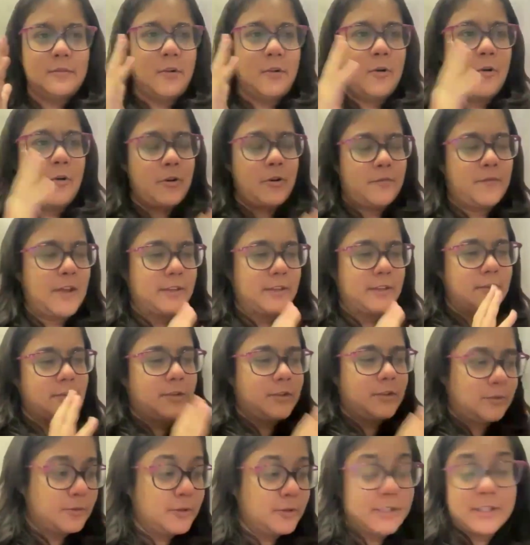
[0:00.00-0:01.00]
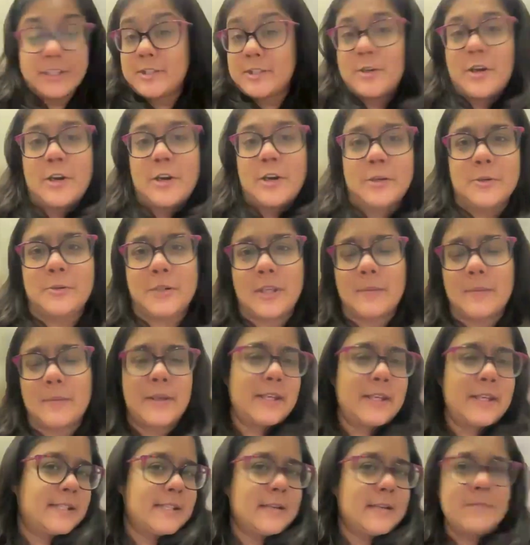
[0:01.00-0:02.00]
or whether you know it is not okay
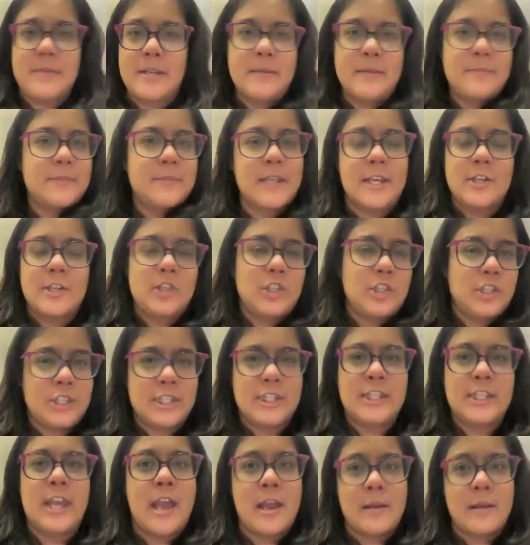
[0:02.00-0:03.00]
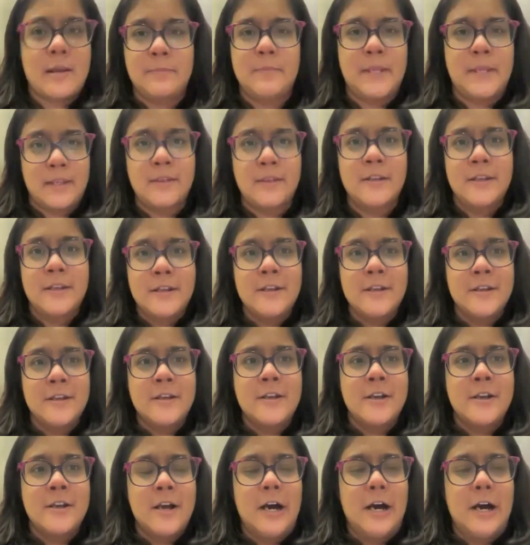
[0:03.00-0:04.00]
because sometimes I just can be,
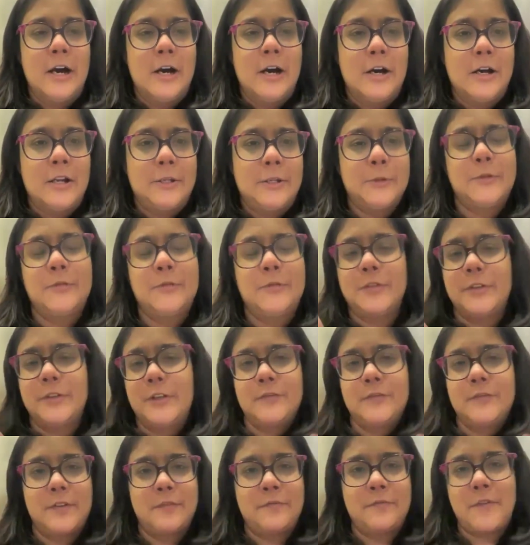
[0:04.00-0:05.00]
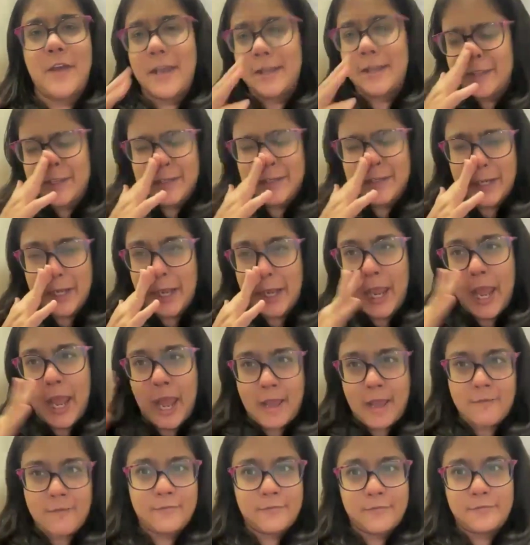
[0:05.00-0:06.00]
uh, too full of the fact that I
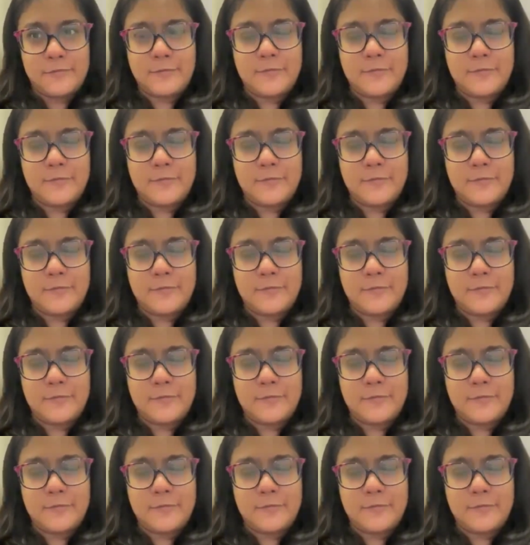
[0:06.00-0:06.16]
have.